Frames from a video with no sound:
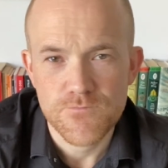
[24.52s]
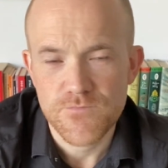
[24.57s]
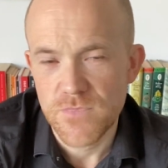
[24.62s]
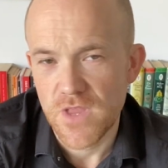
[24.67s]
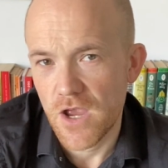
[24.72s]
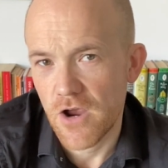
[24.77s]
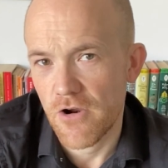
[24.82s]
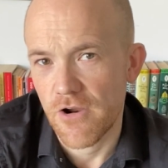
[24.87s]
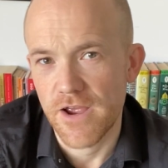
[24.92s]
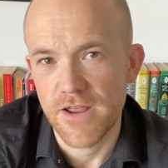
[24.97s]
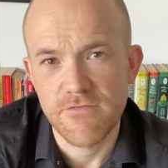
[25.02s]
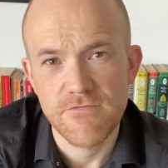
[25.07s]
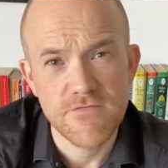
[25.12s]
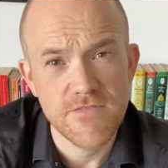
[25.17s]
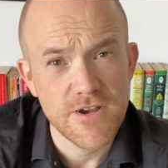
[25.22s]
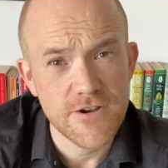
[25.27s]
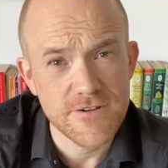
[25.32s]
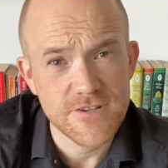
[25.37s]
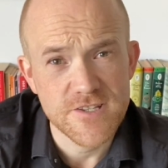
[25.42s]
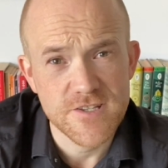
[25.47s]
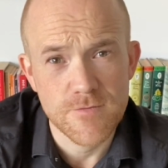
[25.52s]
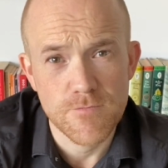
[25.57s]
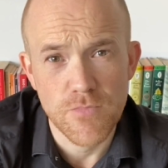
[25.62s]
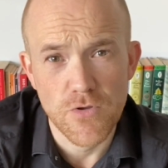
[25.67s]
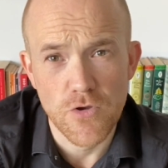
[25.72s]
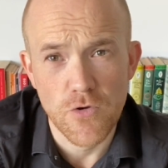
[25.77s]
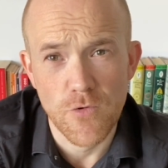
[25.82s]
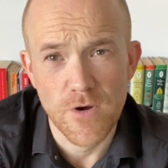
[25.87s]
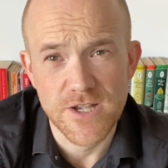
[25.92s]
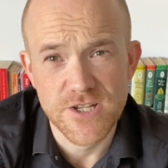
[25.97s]
All right, very simple
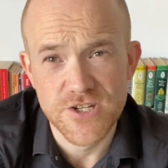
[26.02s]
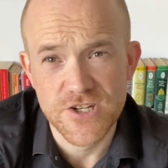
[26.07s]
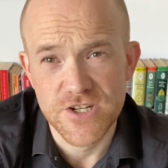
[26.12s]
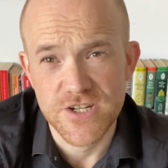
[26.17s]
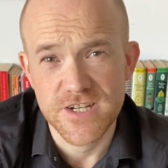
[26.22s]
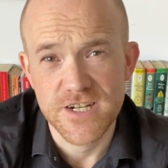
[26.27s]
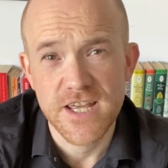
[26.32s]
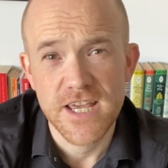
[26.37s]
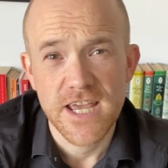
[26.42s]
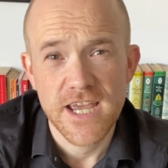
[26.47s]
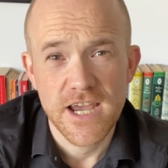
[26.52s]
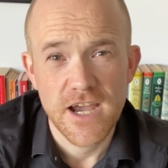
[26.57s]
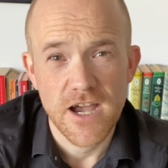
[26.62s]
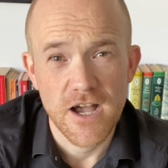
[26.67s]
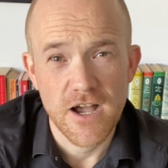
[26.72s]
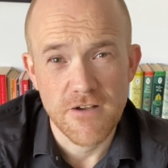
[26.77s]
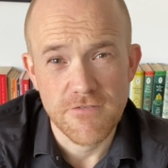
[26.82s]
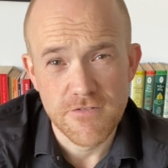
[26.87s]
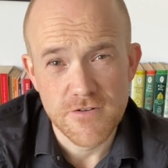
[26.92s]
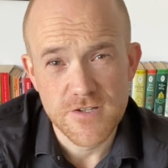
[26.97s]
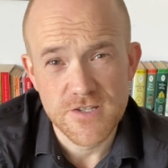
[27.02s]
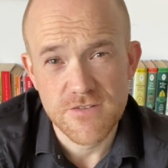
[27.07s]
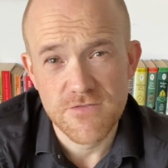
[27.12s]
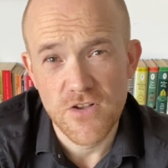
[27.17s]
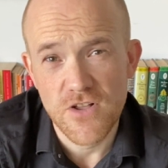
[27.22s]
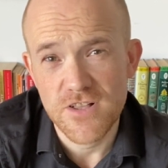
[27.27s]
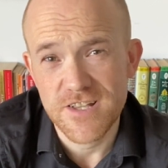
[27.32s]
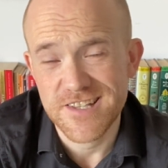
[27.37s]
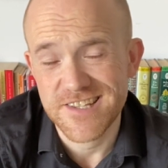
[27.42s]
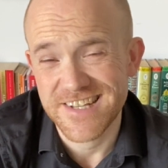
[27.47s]
question. First of
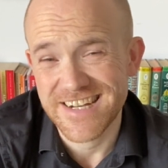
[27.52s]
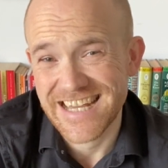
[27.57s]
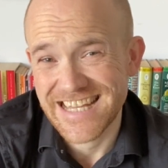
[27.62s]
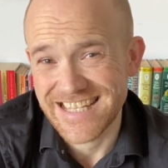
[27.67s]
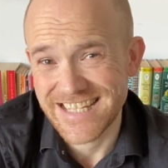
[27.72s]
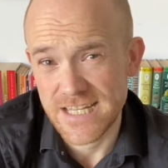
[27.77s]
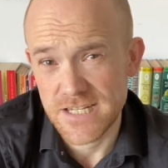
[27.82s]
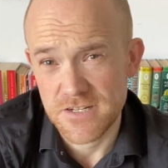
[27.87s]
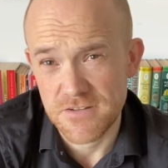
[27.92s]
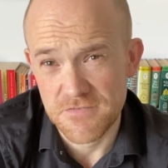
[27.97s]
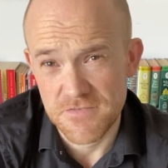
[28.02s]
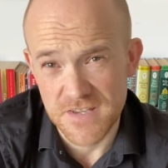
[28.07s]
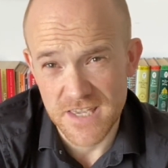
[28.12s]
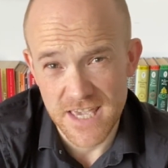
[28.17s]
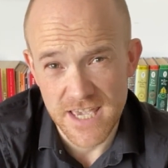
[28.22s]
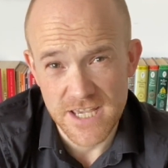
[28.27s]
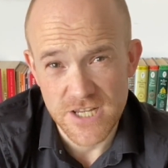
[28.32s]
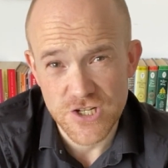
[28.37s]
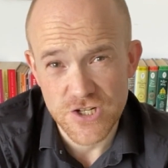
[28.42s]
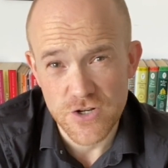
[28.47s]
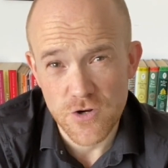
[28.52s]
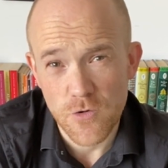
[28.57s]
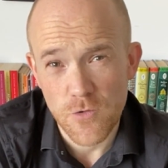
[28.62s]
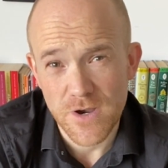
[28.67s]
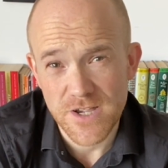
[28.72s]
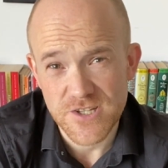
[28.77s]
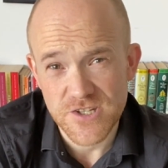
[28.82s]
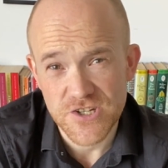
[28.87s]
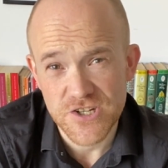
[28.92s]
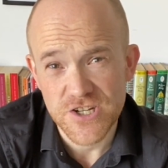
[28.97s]
all, it's an identification
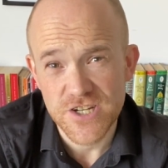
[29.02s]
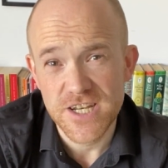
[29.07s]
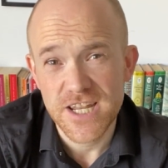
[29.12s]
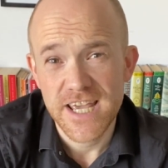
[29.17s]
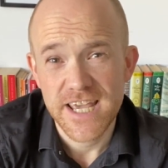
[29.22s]
question.